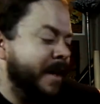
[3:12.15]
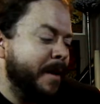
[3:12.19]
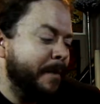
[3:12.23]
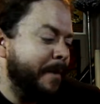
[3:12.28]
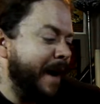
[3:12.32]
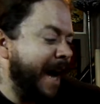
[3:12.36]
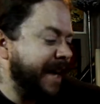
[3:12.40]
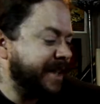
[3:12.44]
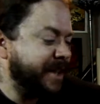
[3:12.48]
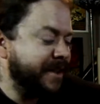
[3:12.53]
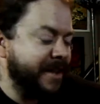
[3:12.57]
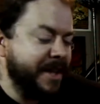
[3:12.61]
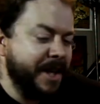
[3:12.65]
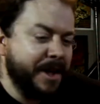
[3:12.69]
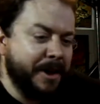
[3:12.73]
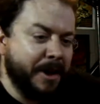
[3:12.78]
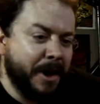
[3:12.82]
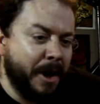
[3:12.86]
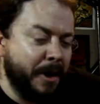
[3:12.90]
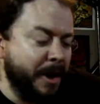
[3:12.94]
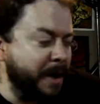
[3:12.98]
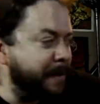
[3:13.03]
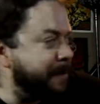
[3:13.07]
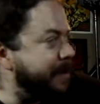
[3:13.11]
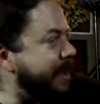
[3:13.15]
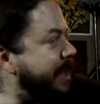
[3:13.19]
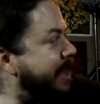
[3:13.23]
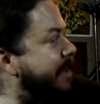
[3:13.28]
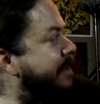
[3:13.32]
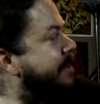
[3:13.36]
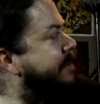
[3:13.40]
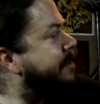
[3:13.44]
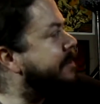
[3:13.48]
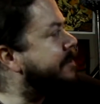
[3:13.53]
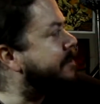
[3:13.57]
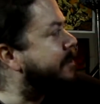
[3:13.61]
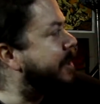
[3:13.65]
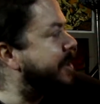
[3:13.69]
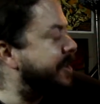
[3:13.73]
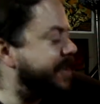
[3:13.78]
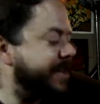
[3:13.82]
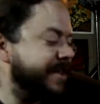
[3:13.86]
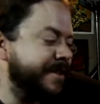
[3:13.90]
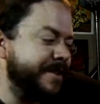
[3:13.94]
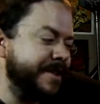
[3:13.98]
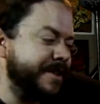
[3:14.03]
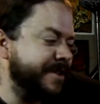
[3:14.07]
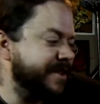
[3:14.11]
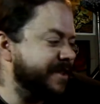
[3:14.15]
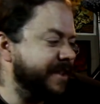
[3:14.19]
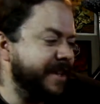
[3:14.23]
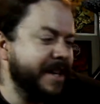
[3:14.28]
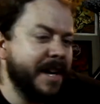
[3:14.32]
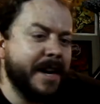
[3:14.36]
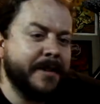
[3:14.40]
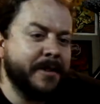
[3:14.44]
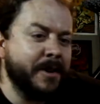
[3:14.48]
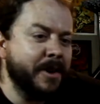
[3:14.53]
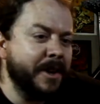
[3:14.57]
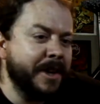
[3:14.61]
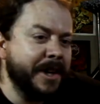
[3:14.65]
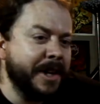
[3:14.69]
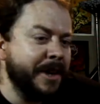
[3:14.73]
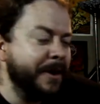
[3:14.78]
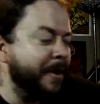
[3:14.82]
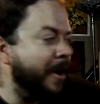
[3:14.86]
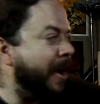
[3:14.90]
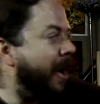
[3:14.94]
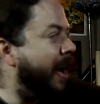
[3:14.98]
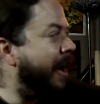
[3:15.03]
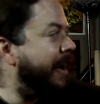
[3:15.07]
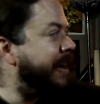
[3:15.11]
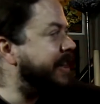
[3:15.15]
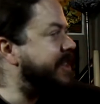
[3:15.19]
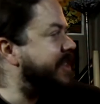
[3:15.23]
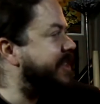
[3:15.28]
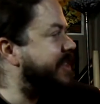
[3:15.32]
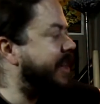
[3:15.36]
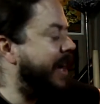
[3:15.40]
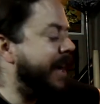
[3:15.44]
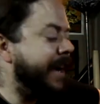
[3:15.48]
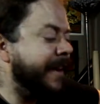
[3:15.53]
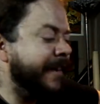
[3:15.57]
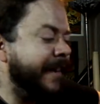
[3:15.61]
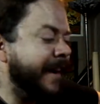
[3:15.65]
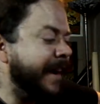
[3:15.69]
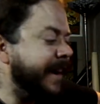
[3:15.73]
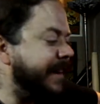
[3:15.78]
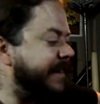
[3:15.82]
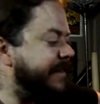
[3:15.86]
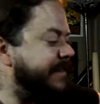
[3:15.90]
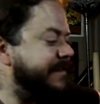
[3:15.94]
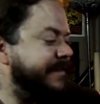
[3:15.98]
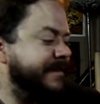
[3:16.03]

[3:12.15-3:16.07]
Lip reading: Back to the heroic beat, which just can't really go wrong. Just kind of like